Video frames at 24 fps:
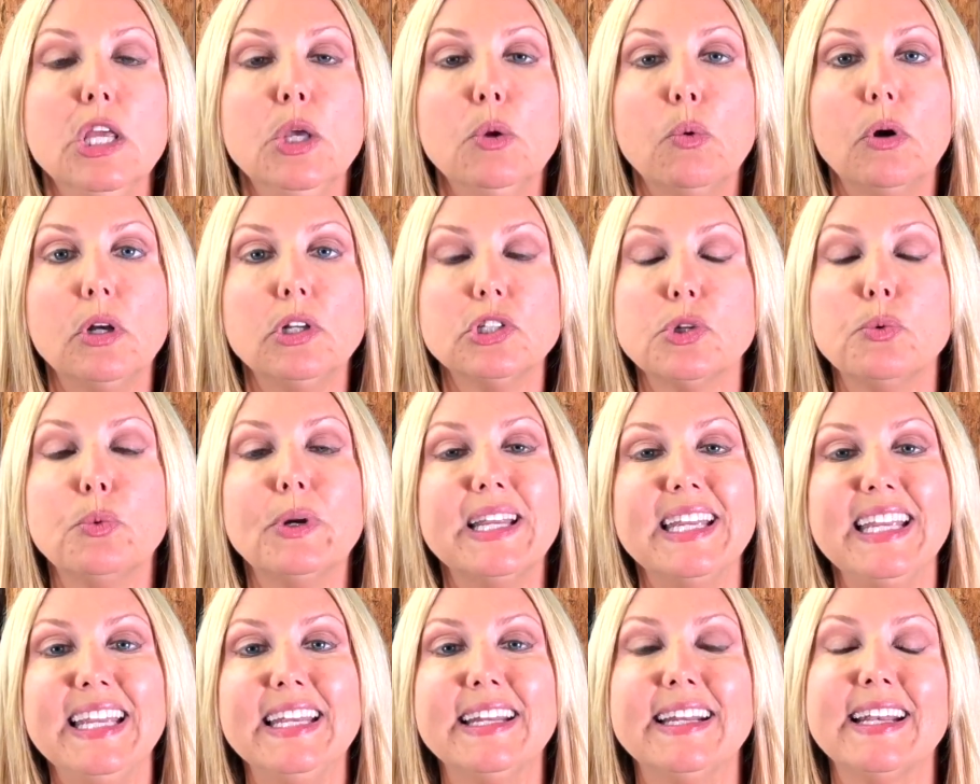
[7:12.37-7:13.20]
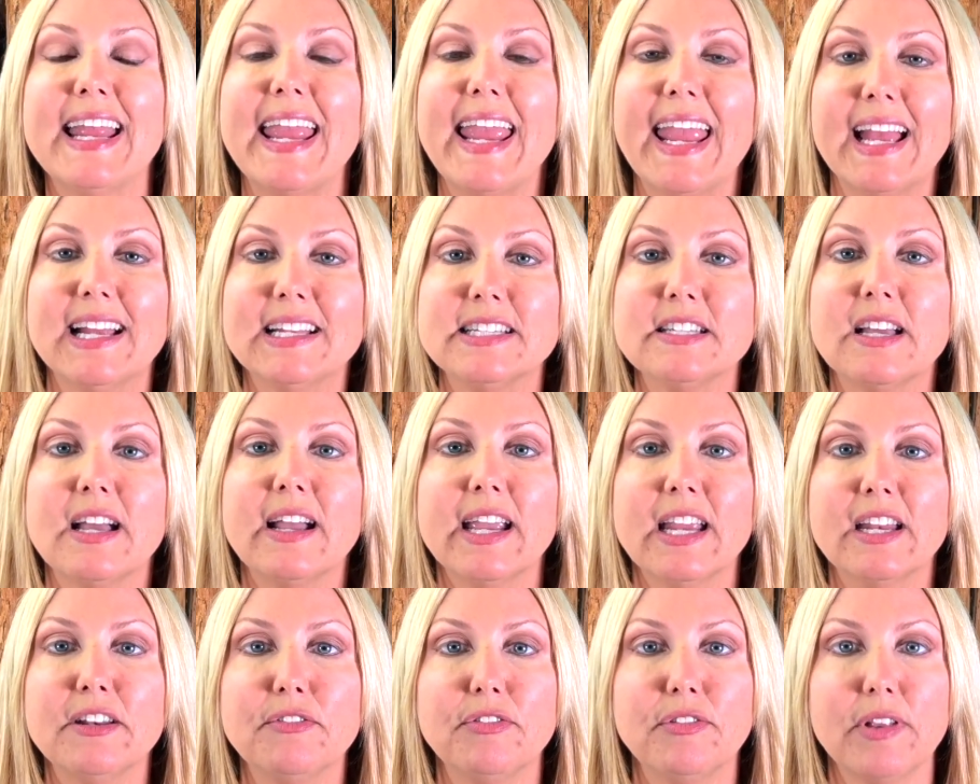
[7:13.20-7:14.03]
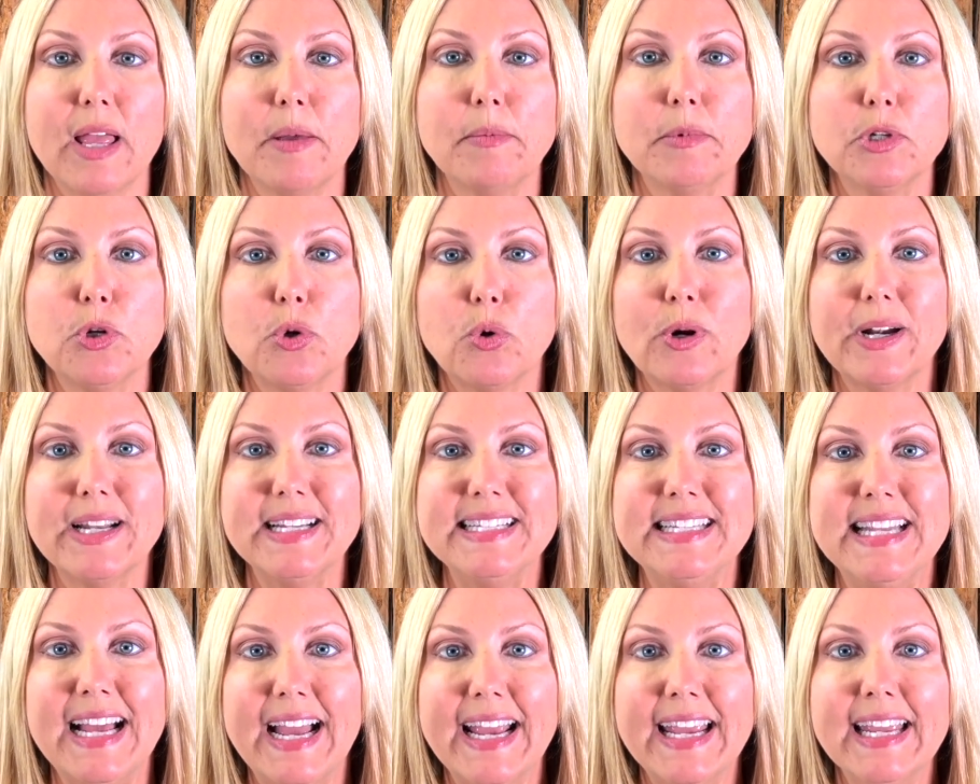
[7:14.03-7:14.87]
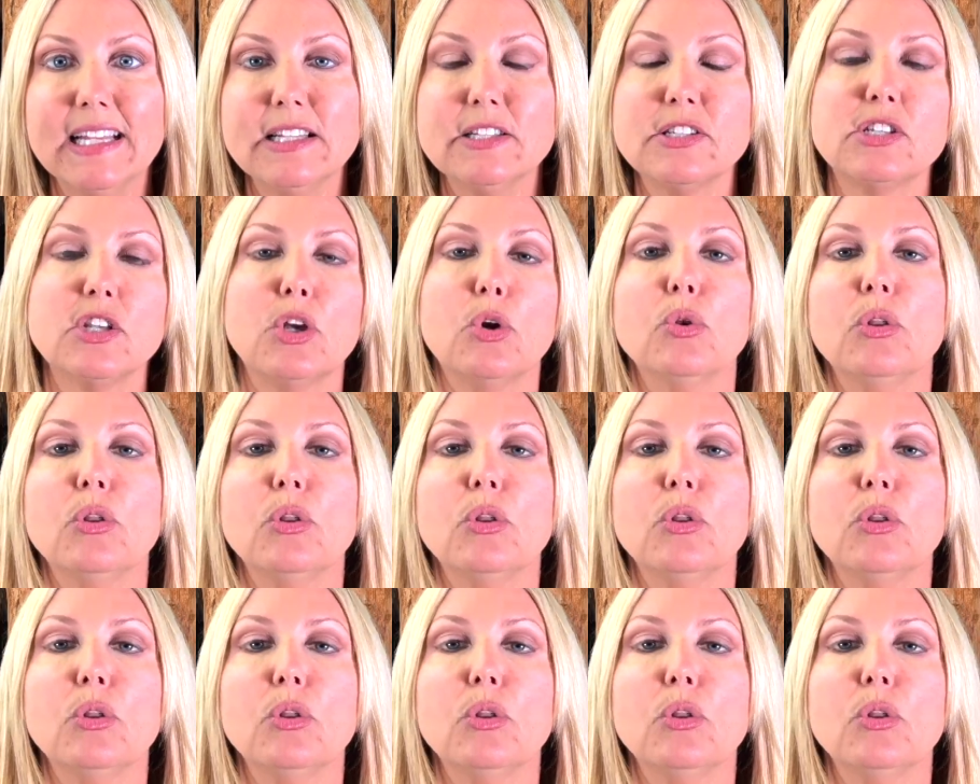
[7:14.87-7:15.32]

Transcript: You also want to eat an anti-inflammatory diet, so